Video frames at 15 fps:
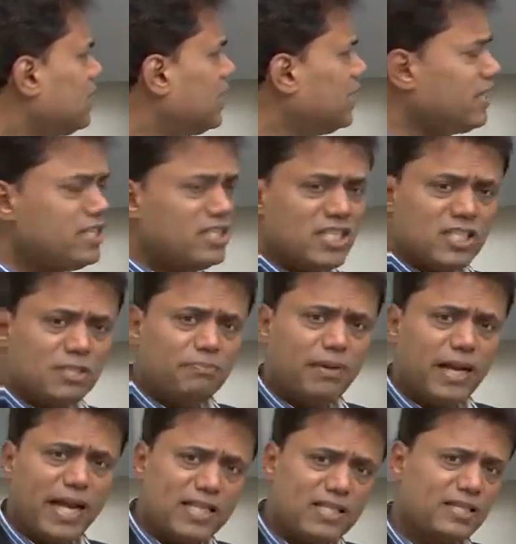Contingency
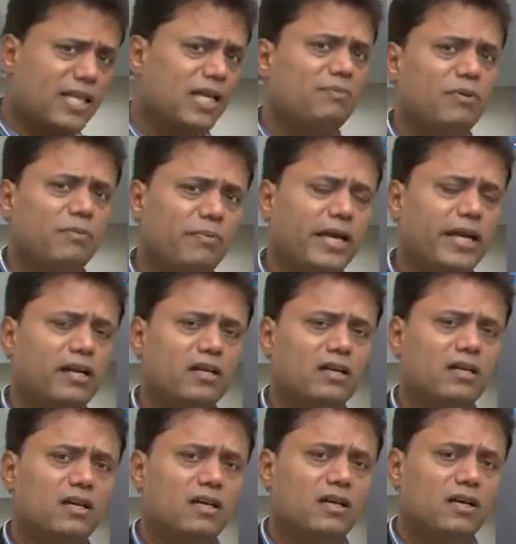plans can be made,
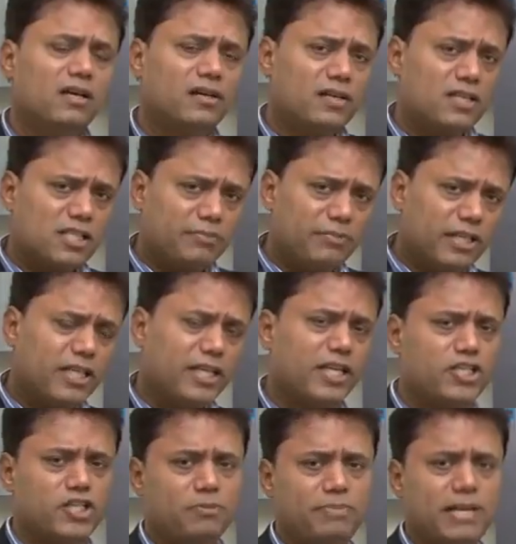risk
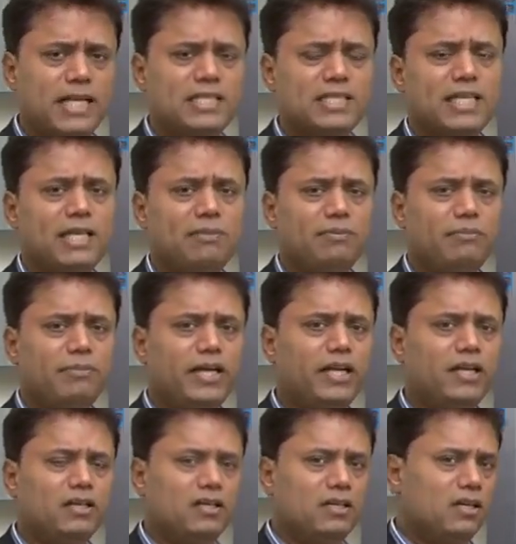mitigation plans can be
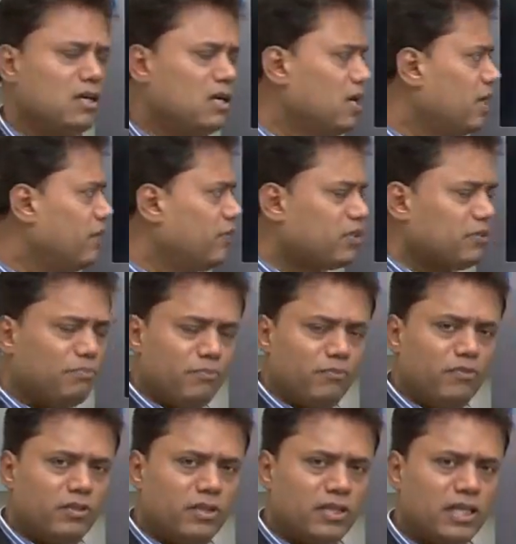made with
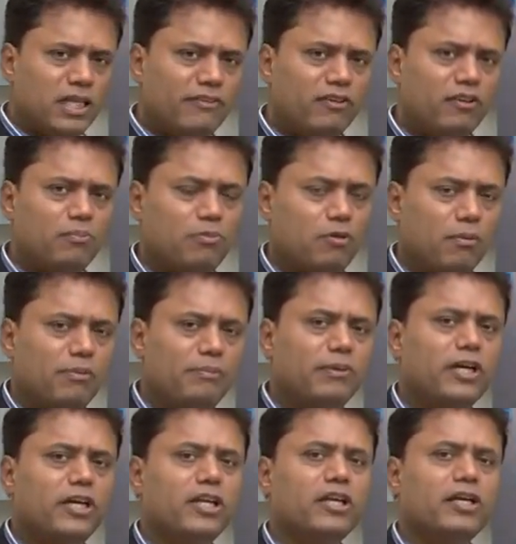a level of
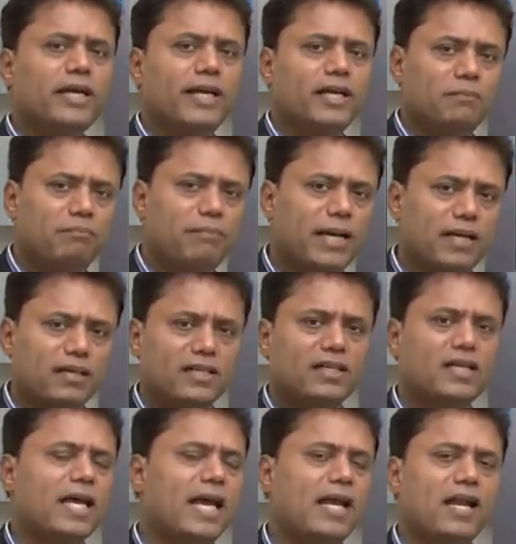probability and impact
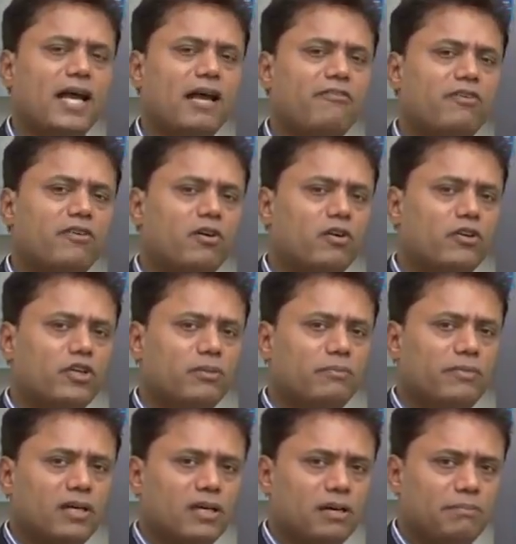it can have on your
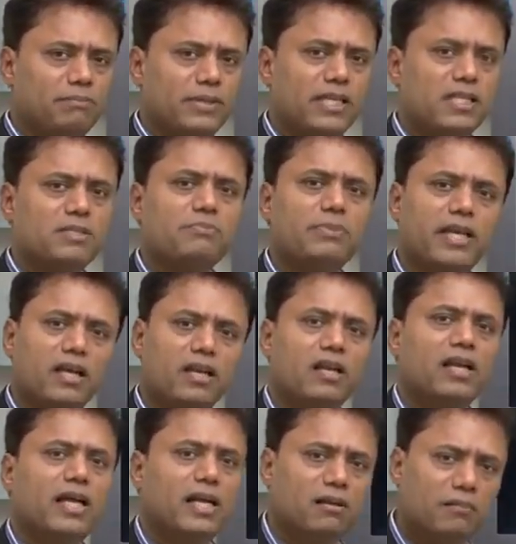company's
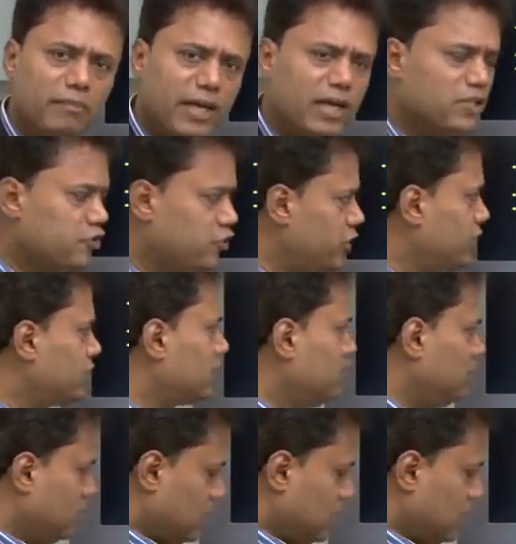P&L and balance sheet.